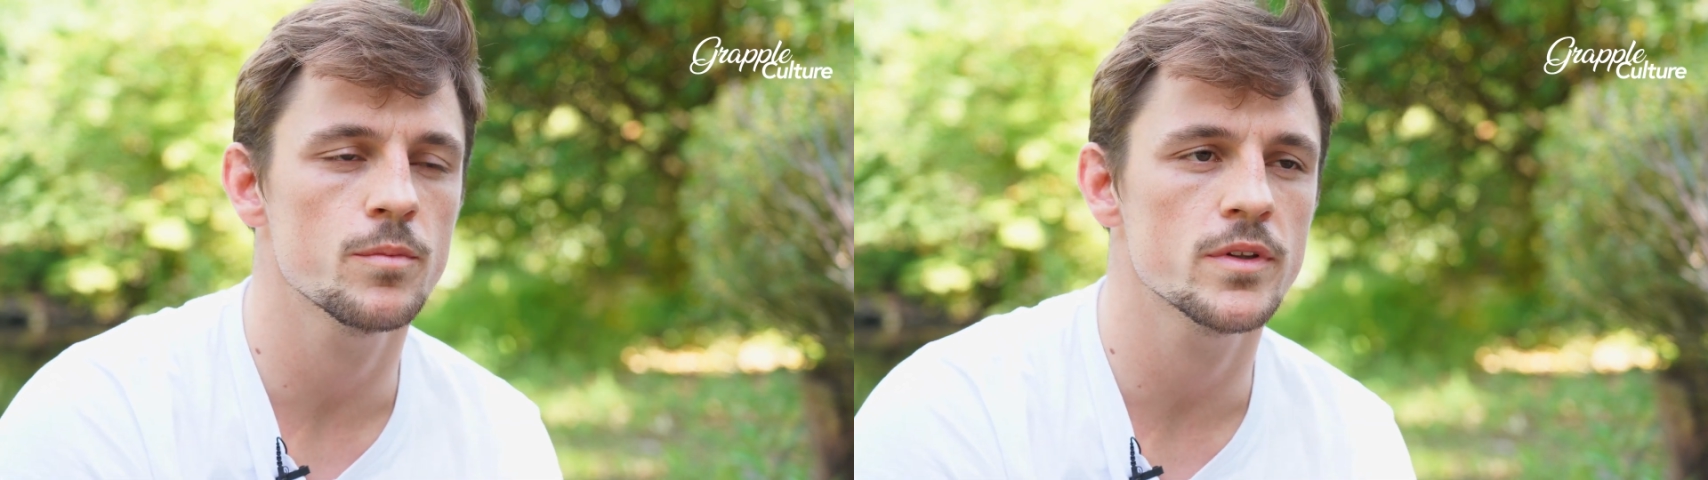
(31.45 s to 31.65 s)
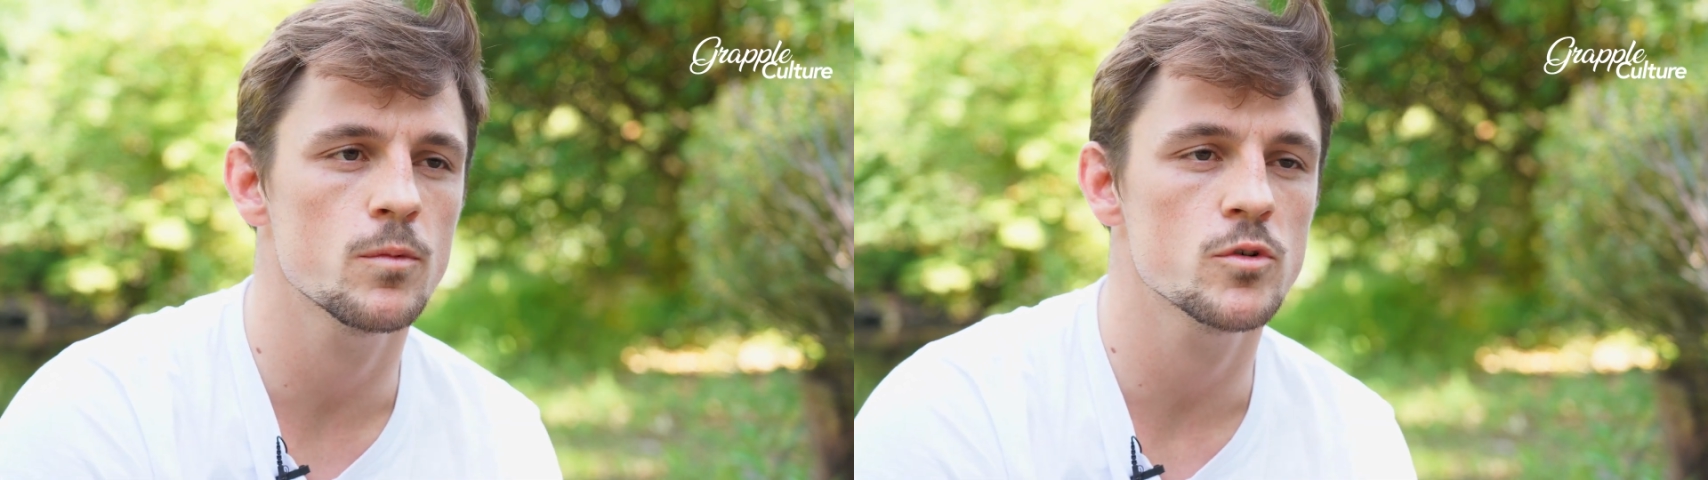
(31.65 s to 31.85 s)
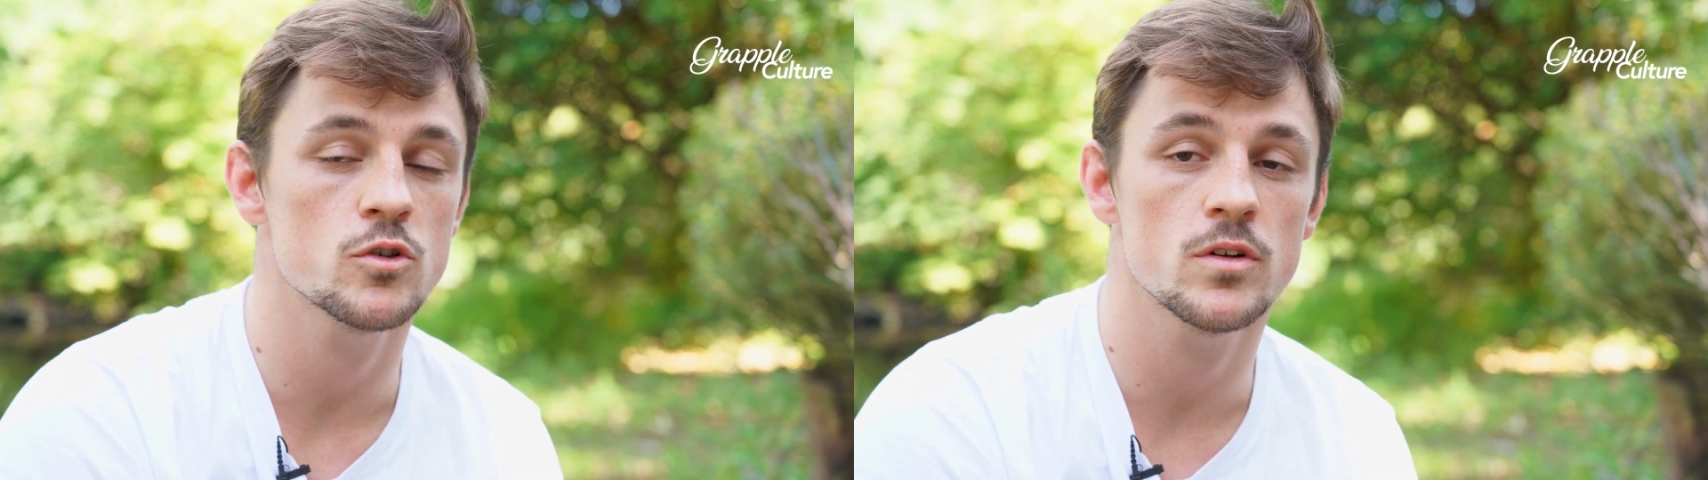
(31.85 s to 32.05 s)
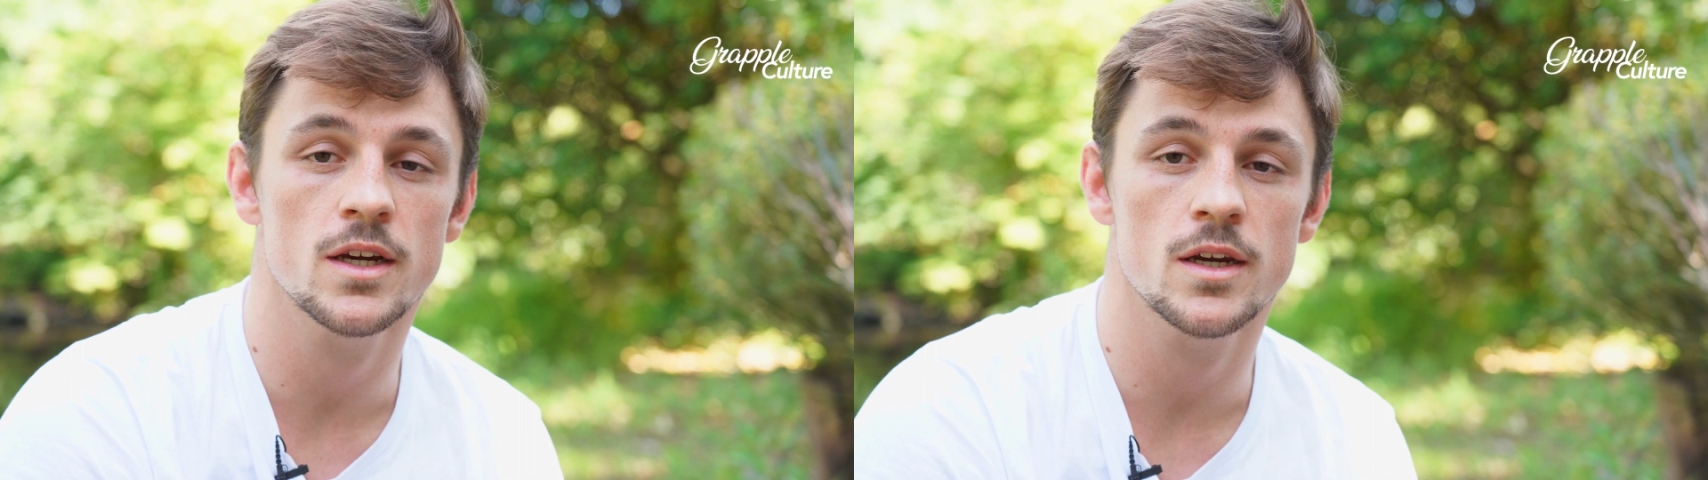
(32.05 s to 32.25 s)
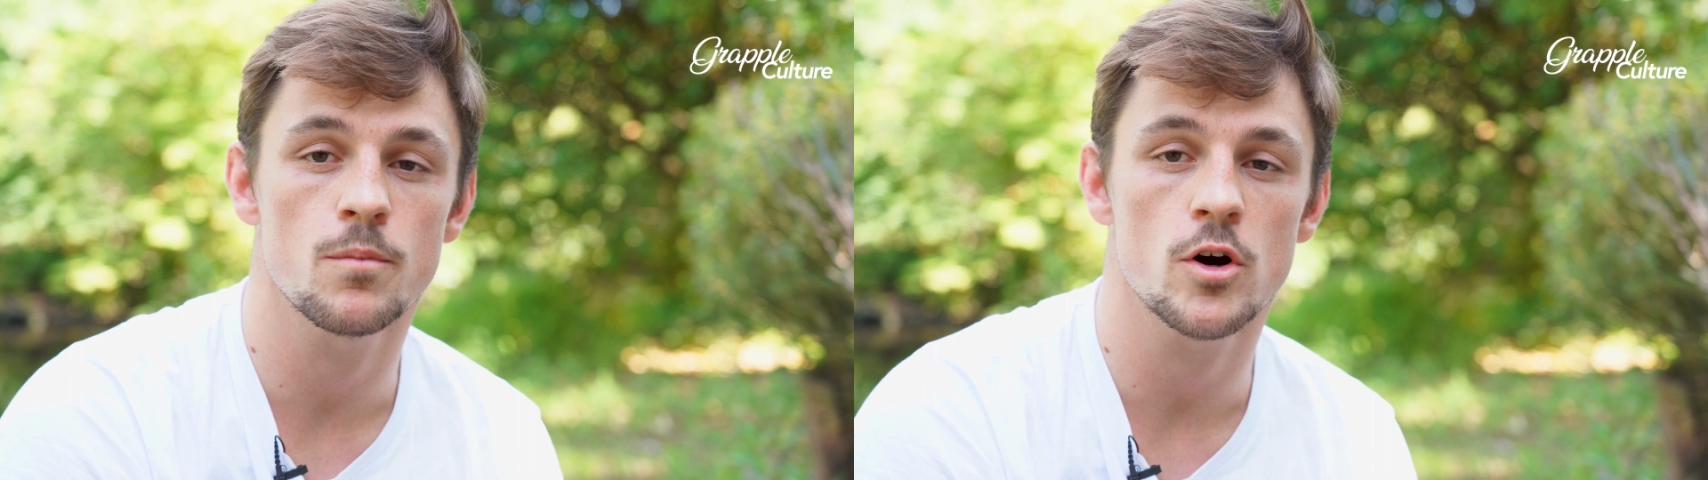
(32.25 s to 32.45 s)
But then we saw
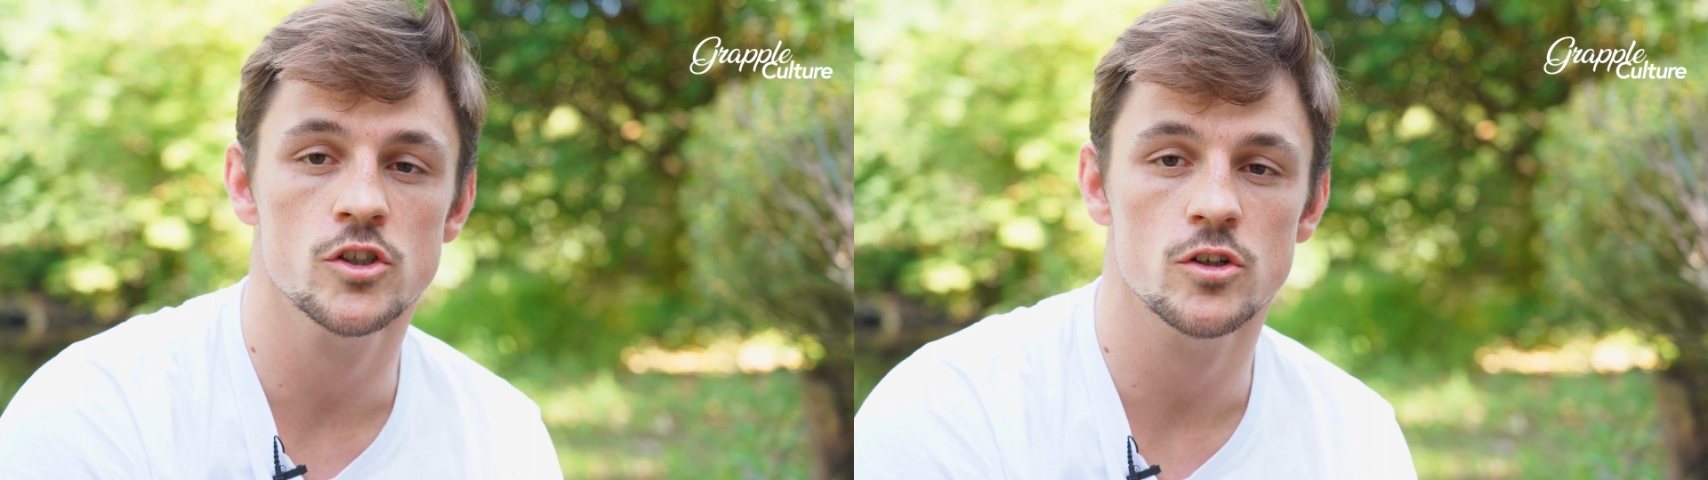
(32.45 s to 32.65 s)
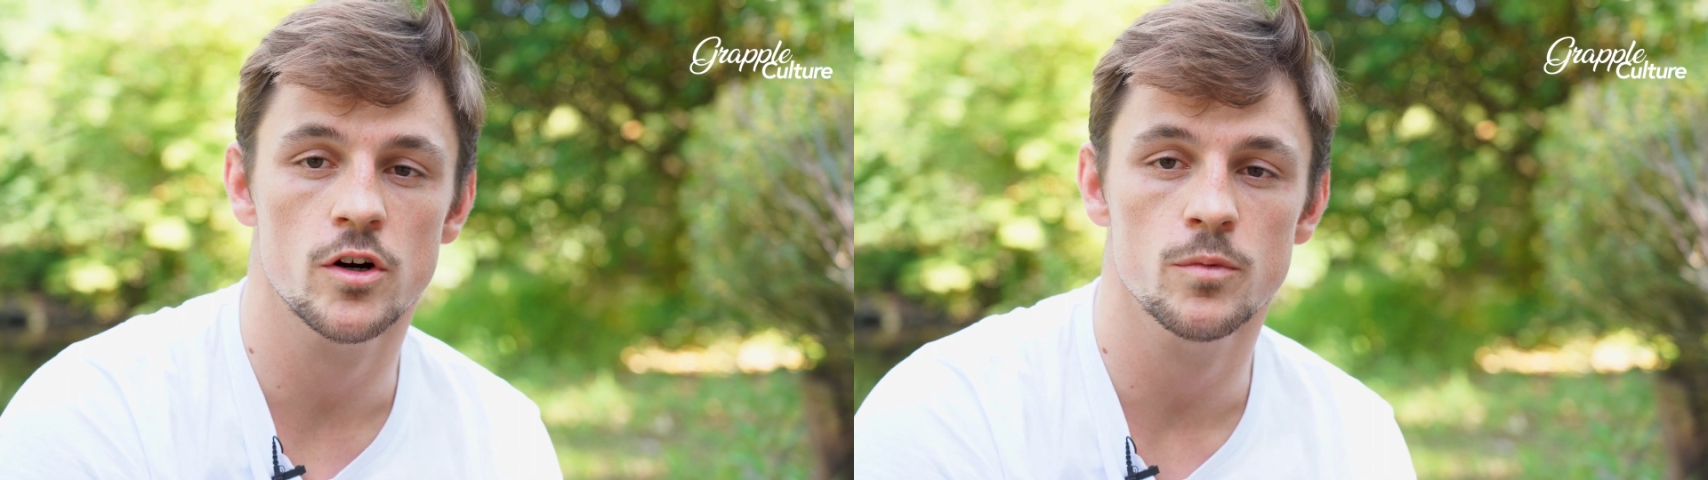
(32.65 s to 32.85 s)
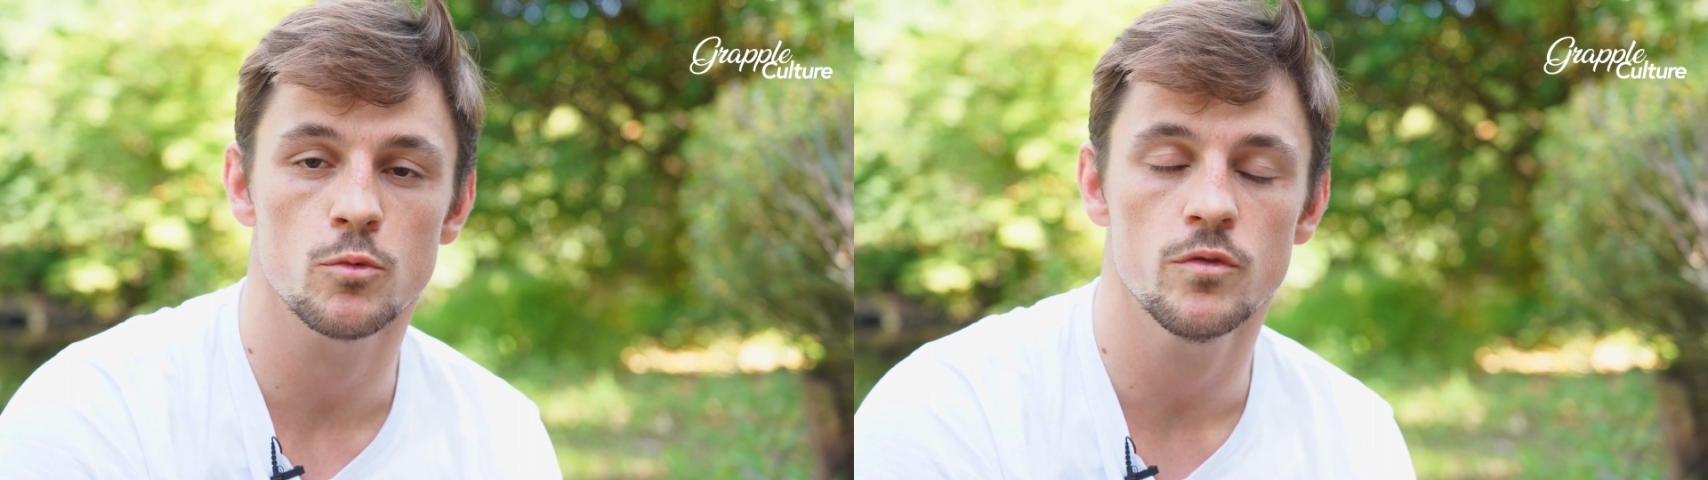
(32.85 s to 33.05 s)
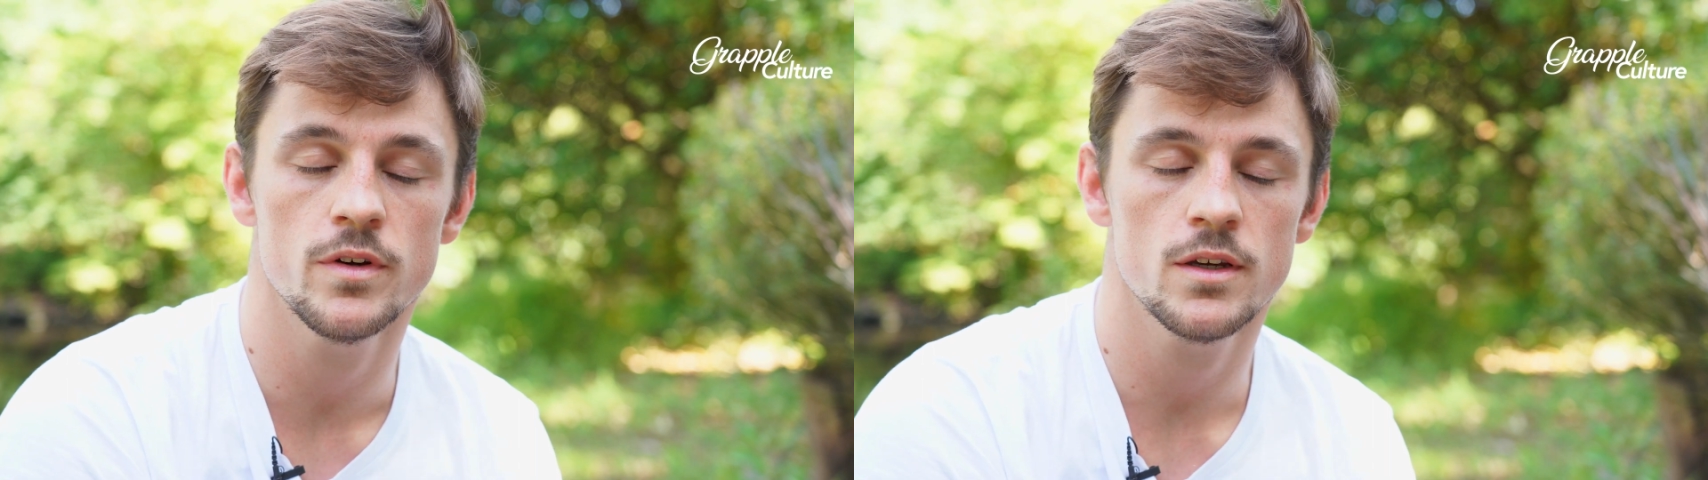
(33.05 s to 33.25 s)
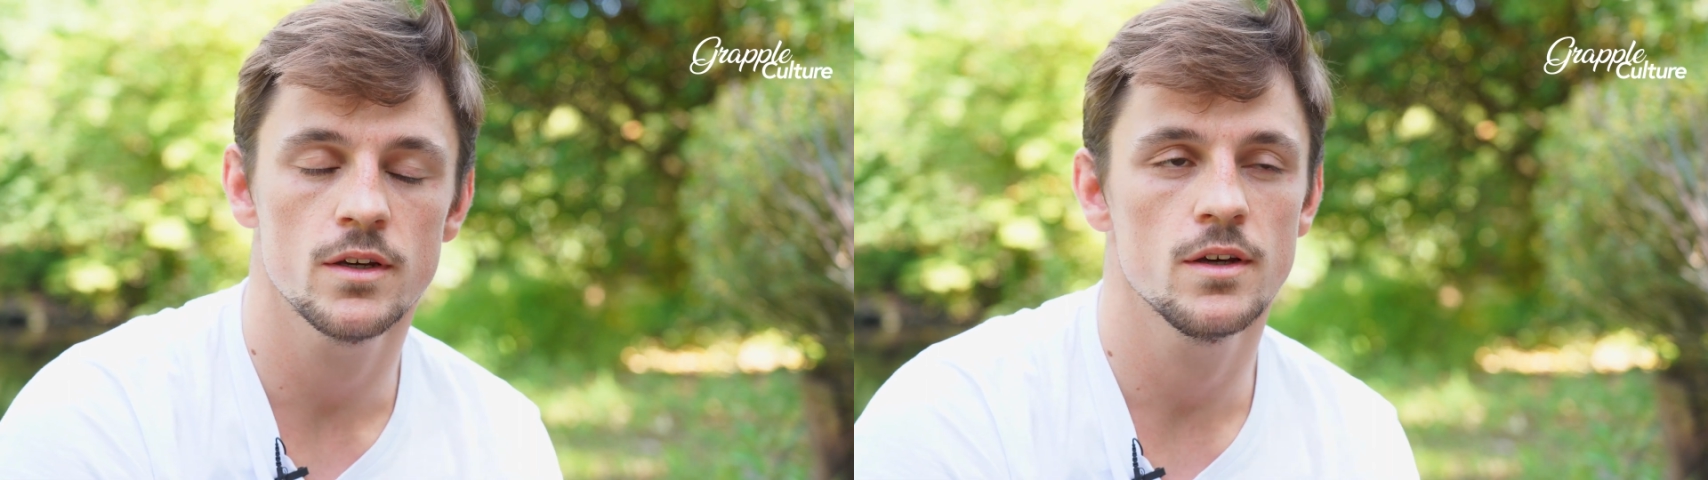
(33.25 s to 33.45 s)
like a martial art movie